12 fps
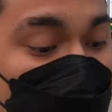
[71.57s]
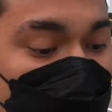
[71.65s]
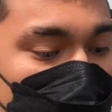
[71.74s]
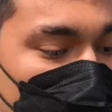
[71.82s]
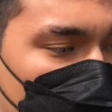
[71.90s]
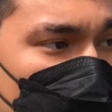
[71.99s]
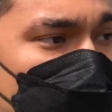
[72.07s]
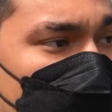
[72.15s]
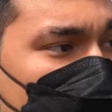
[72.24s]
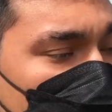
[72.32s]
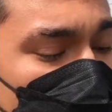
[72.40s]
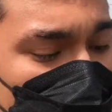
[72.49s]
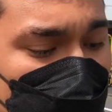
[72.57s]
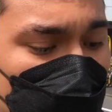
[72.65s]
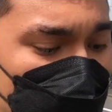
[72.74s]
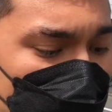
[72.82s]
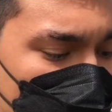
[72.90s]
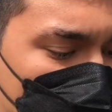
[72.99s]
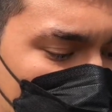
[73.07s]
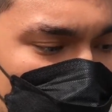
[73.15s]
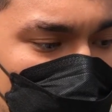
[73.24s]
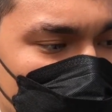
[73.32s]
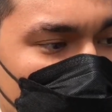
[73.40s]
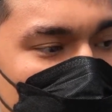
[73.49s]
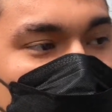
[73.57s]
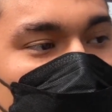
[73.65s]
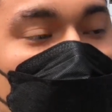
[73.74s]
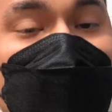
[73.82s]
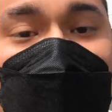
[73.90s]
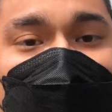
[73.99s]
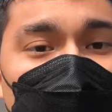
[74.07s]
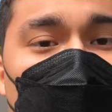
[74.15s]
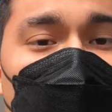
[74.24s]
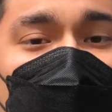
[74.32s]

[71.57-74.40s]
did have a rather interesting